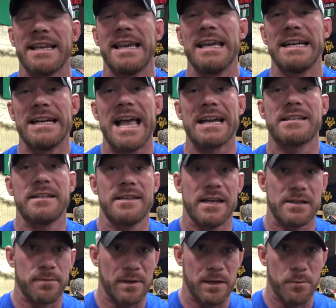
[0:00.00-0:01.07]
thing in and it actually
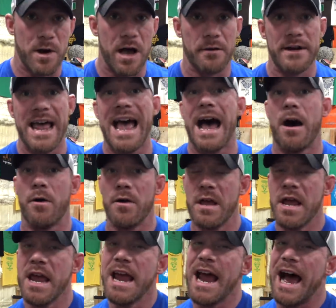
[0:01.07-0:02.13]
does really well. Now,
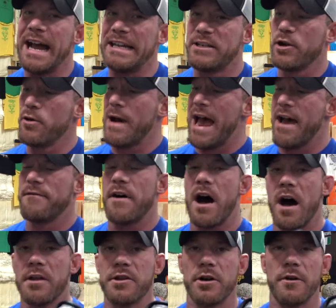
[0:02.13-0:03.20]
I do have
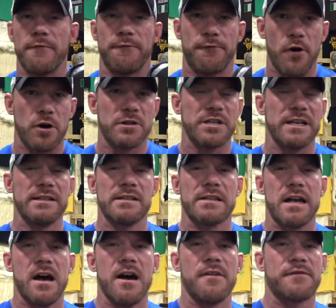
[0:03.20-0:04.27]
other versions
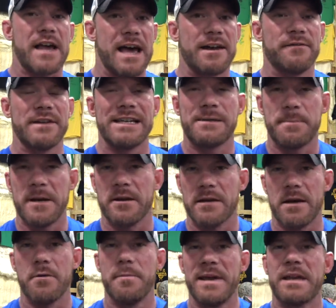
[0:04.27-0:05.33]
of kind of a speaker
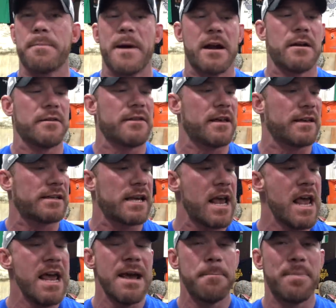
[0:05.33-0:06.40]
that would be compared to this,
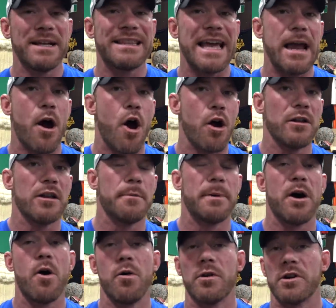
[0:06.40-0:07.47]
but they are a little
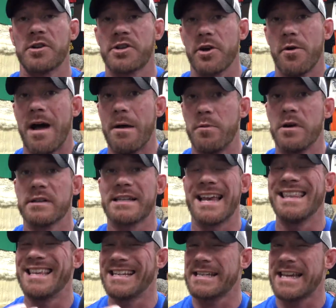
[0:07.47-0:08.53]
bit older. So I will
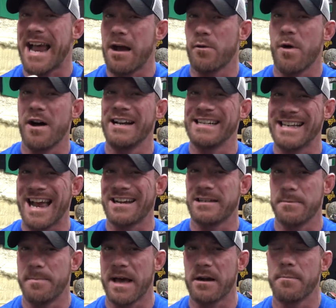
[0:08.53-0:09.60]
say this sound quality is
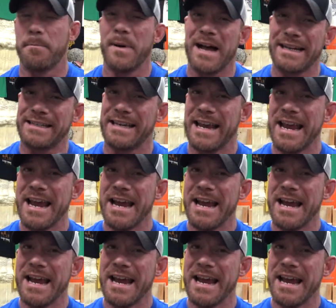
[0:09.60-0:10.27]
actually better, but